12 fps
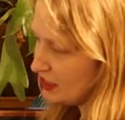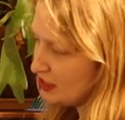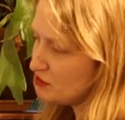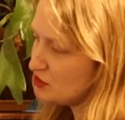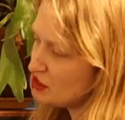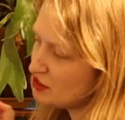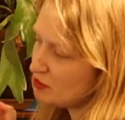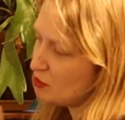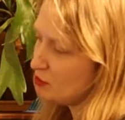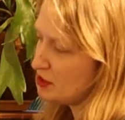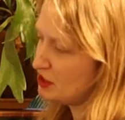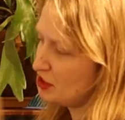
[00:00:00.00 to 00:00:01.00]
Even though they're
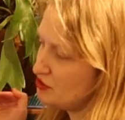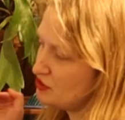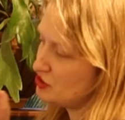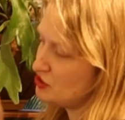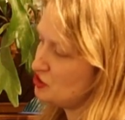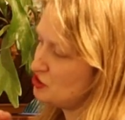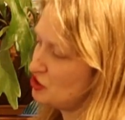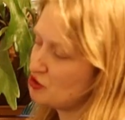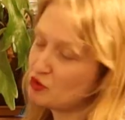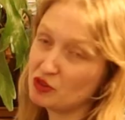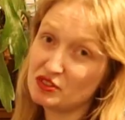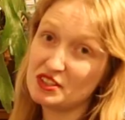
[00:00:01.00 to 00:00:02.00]
probably closer to
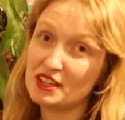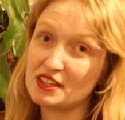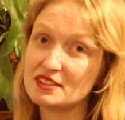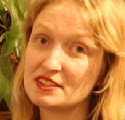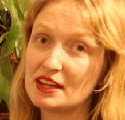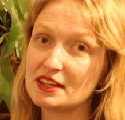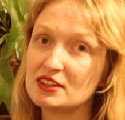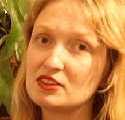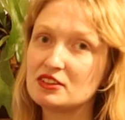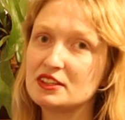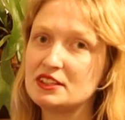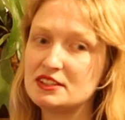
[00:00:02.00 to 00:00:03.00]
show quality than
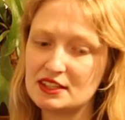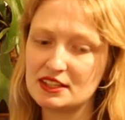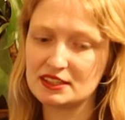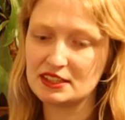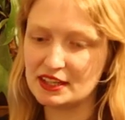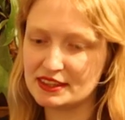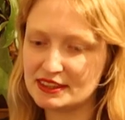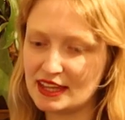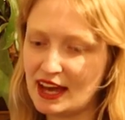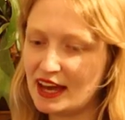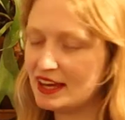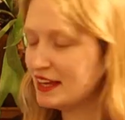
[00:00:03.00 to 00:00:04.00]
Stenko or anything like
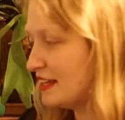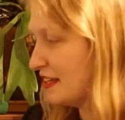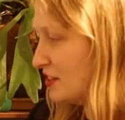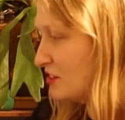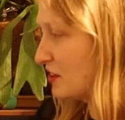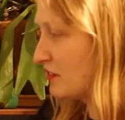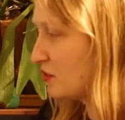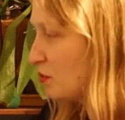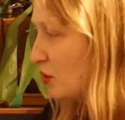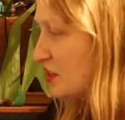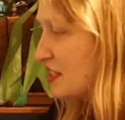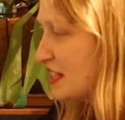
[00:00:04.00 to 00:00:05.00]
that, they don't have the
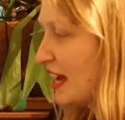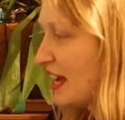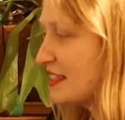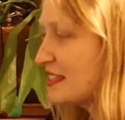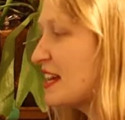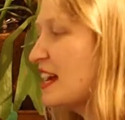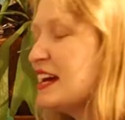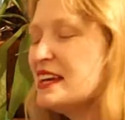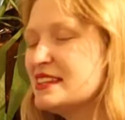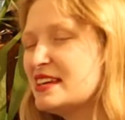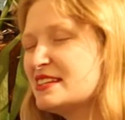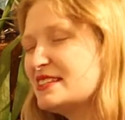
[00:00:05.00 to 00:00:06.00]
pointy heads,
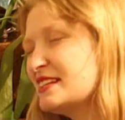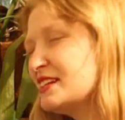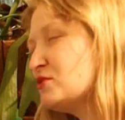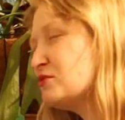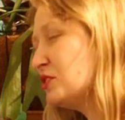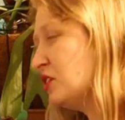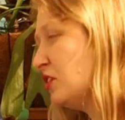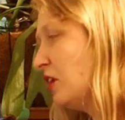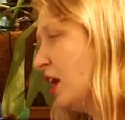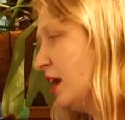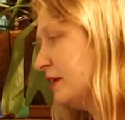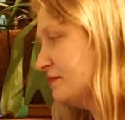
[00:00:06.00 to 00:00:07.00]
they're still
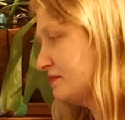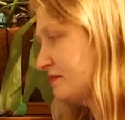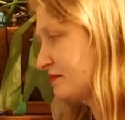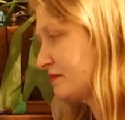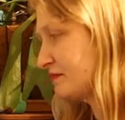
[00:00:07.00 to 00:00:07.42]
not